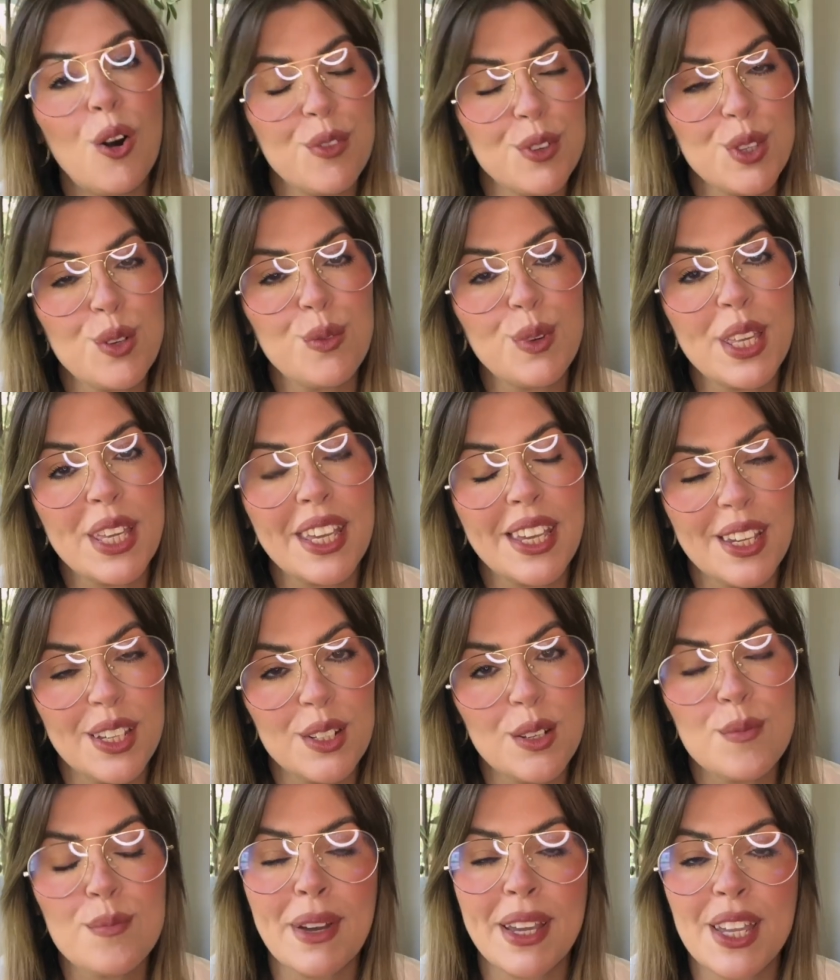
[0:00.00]
Over the
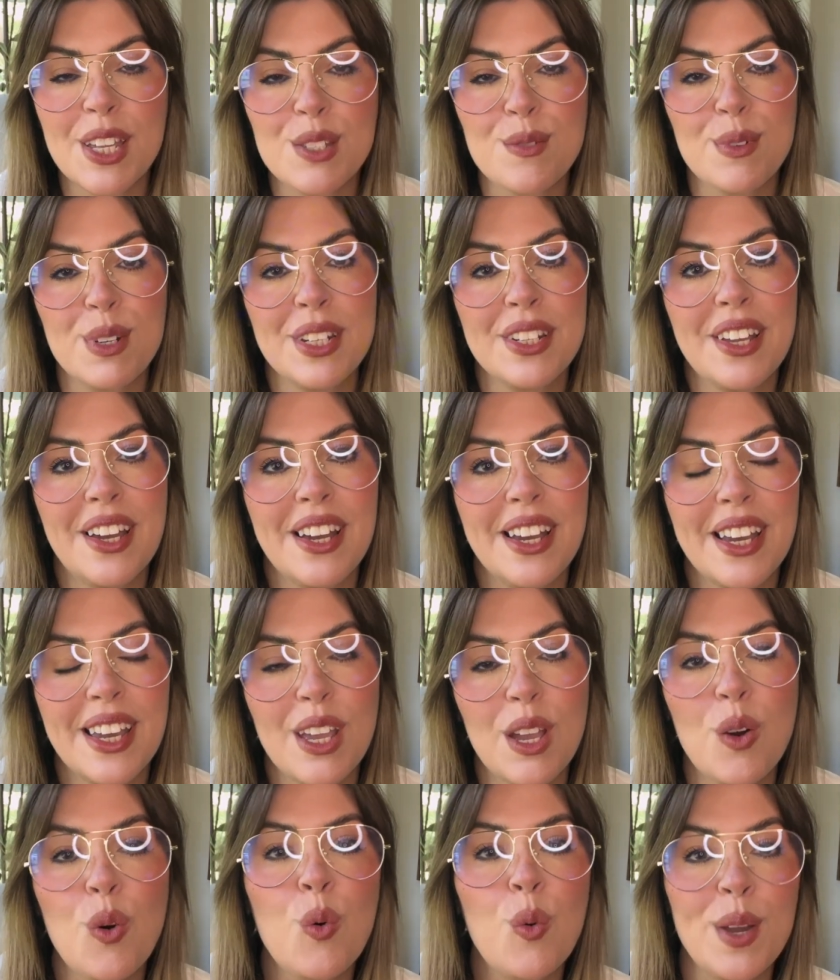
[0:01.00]
weekend, my husband and
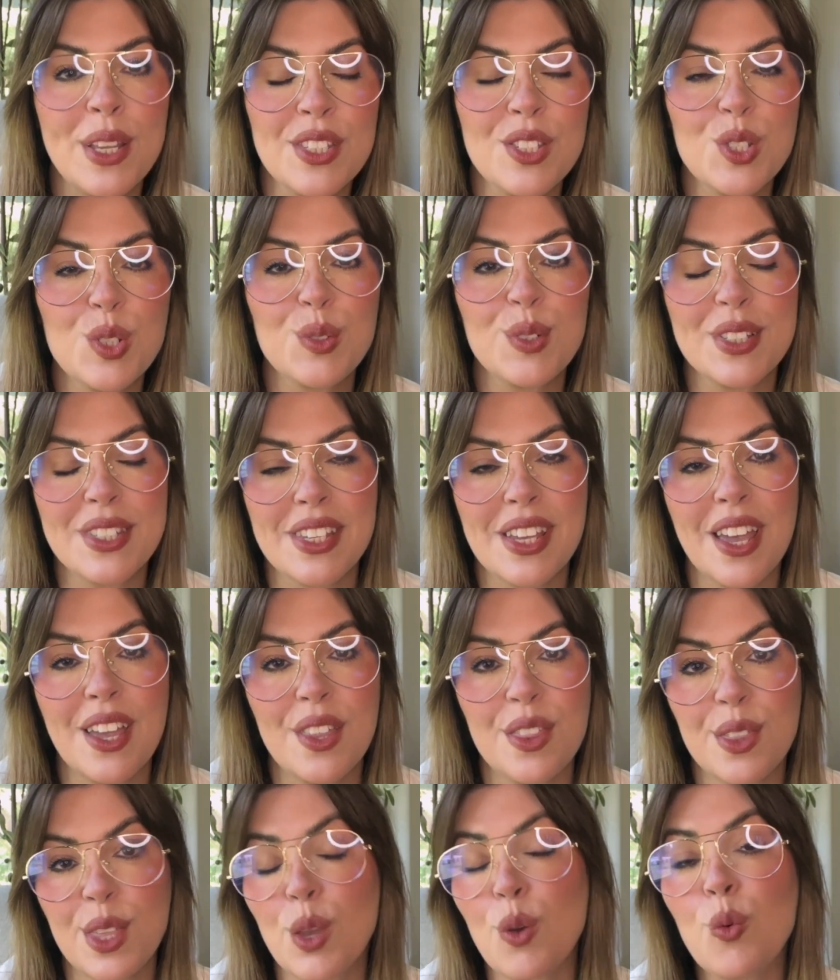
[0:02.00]
I went to
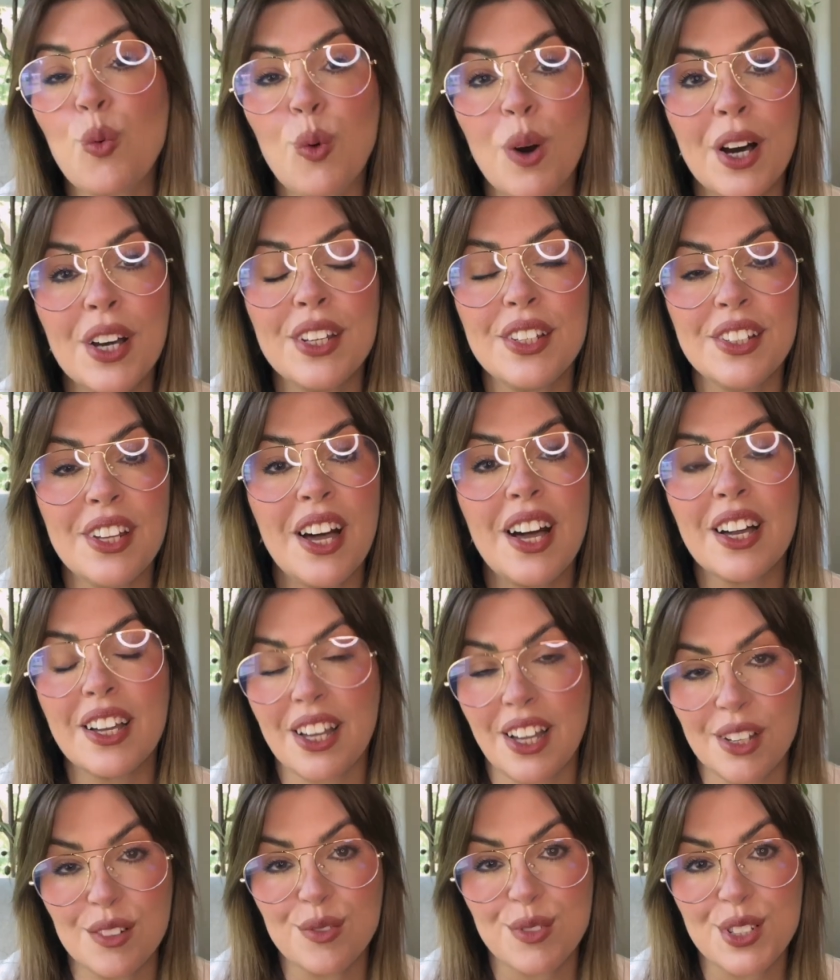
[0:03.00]
attend the What
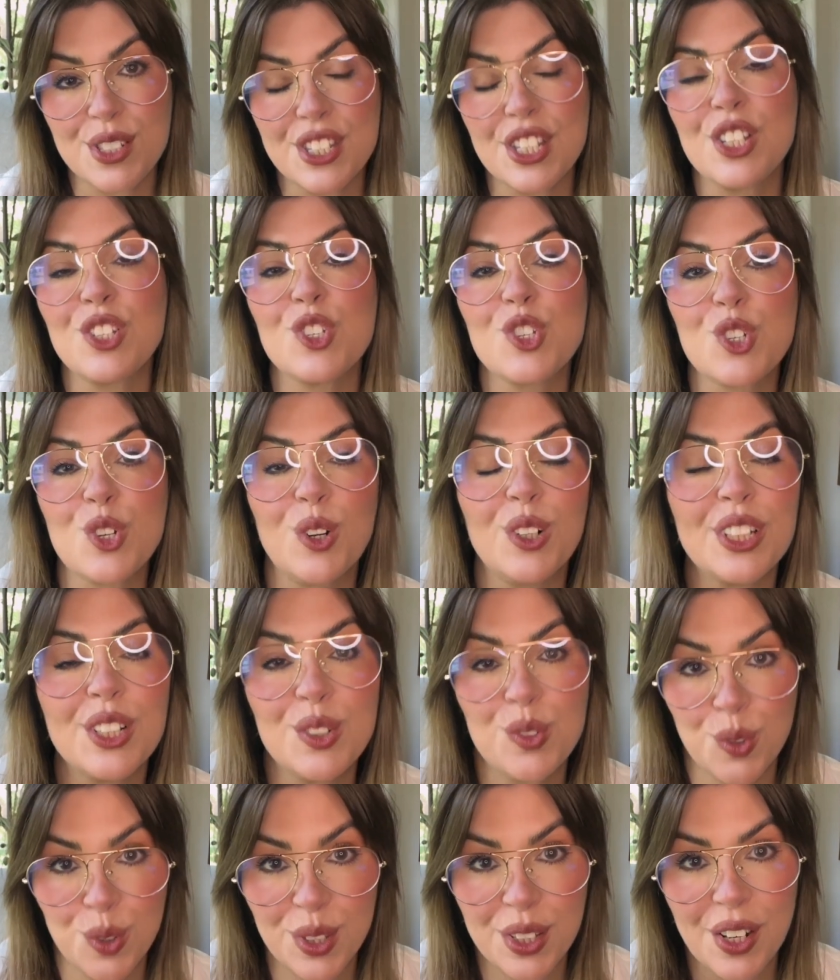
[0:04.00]
Not conference in
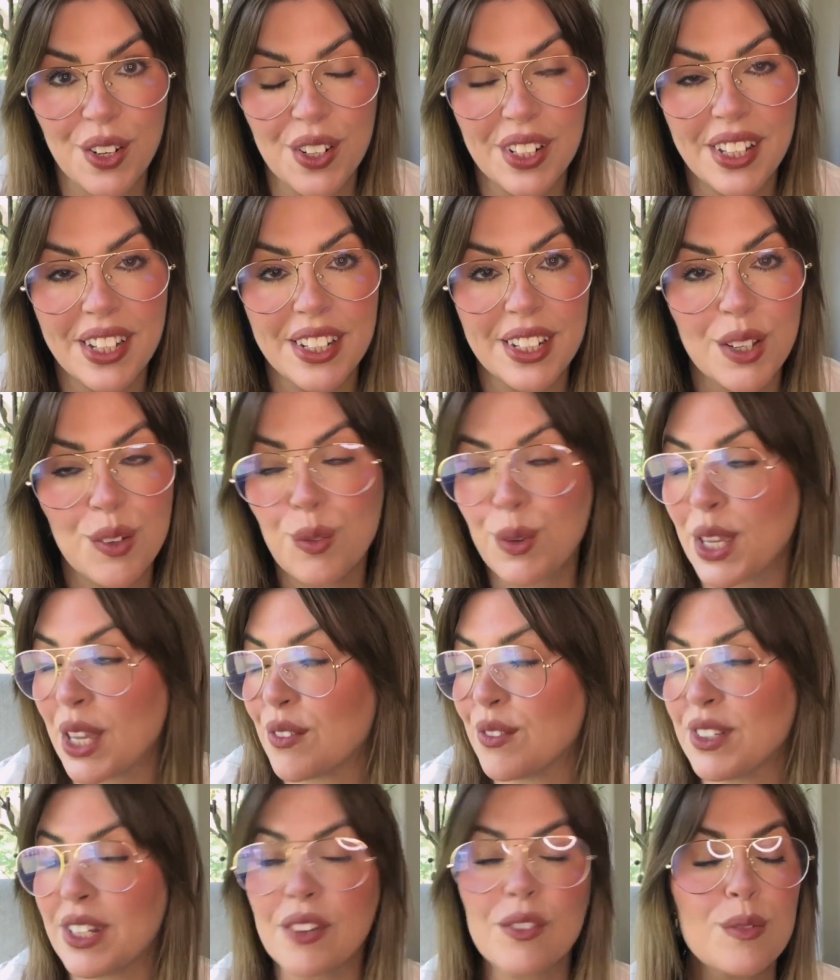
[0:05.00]
Charlotte, North Carolina.
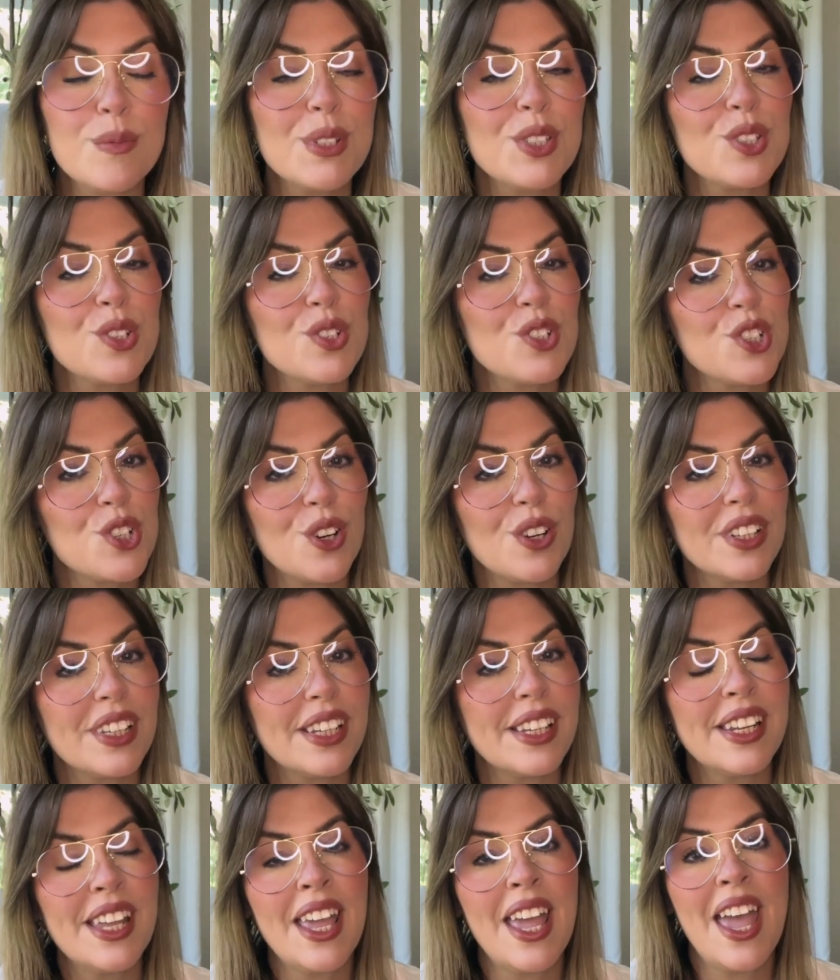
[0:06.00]
We have never been to
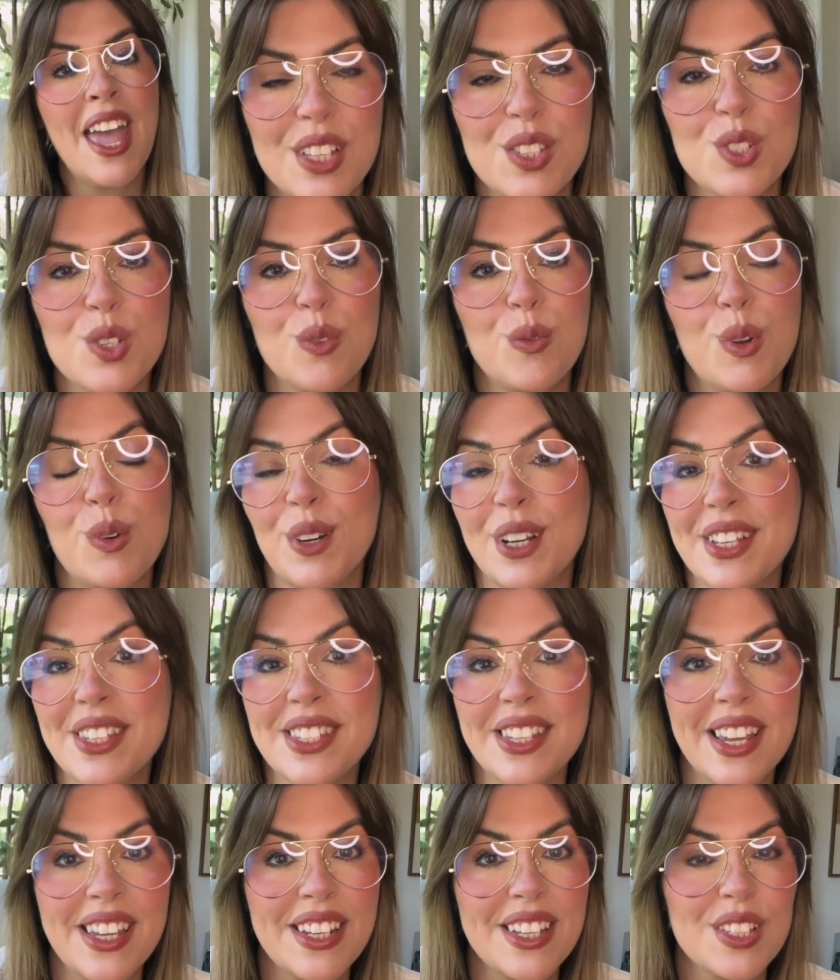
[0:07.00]
Charlotte, and so we were
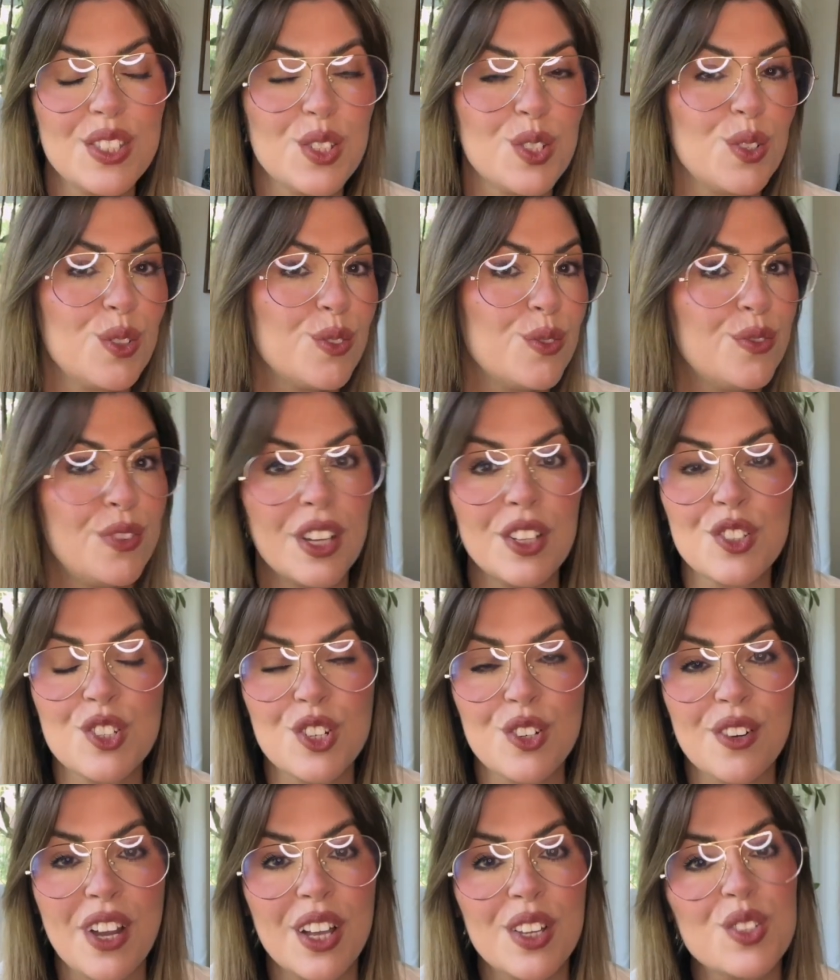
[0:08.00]
excited to
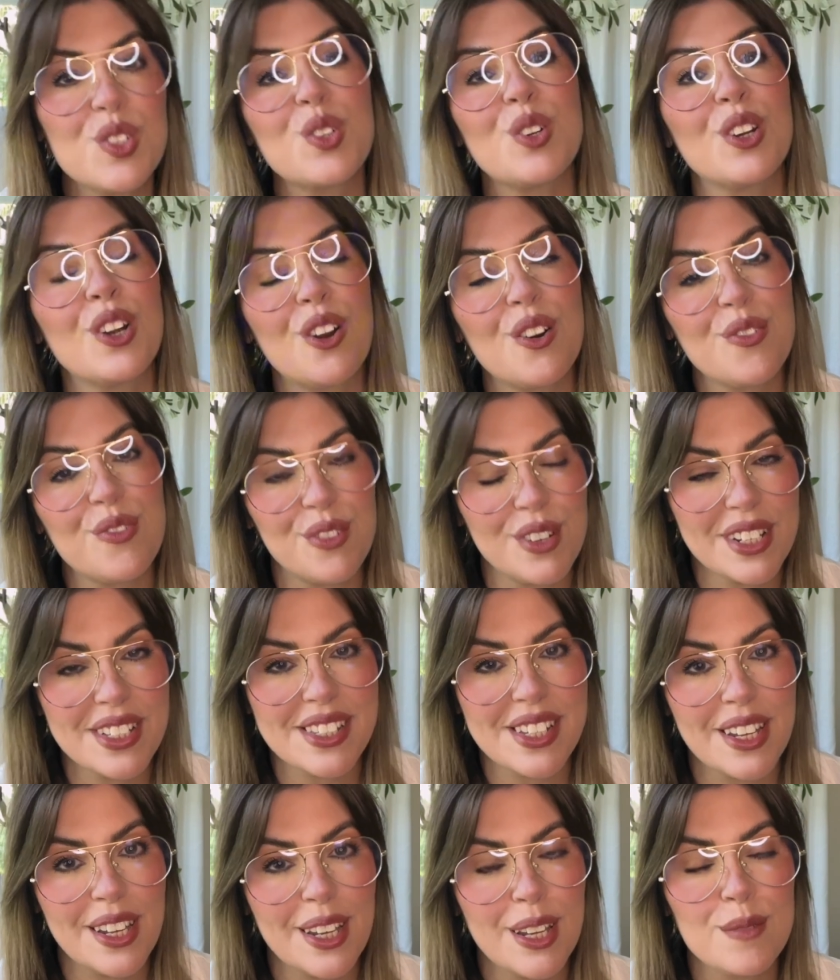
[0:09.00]
venture out during our
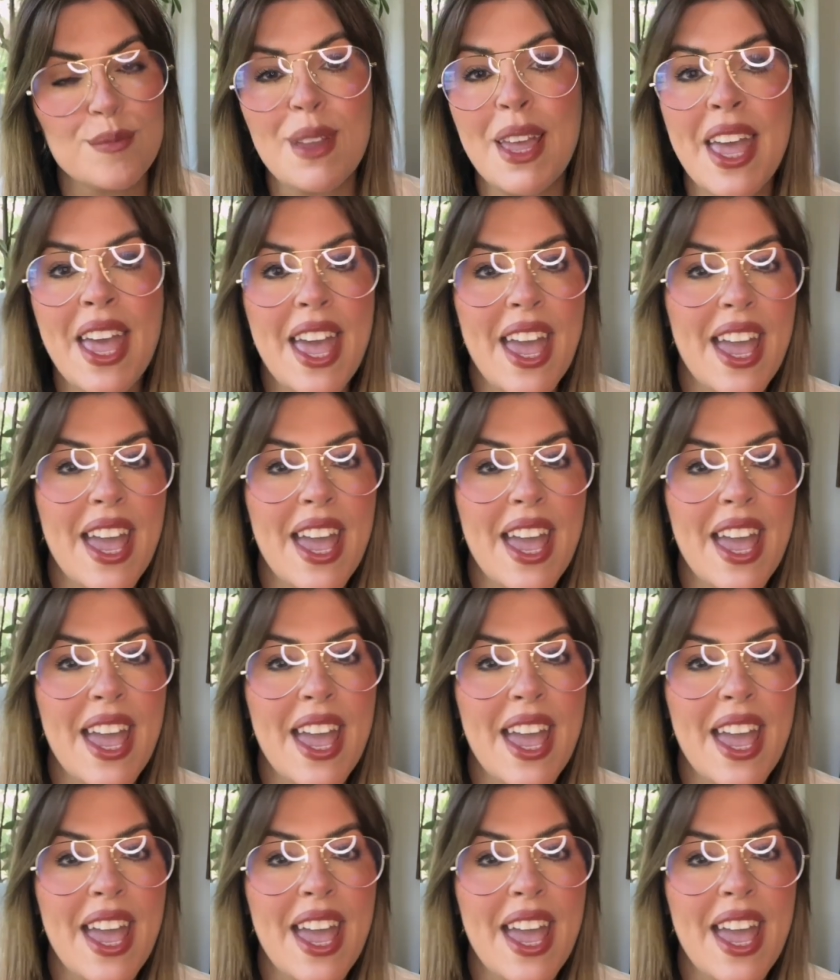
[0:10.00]
free time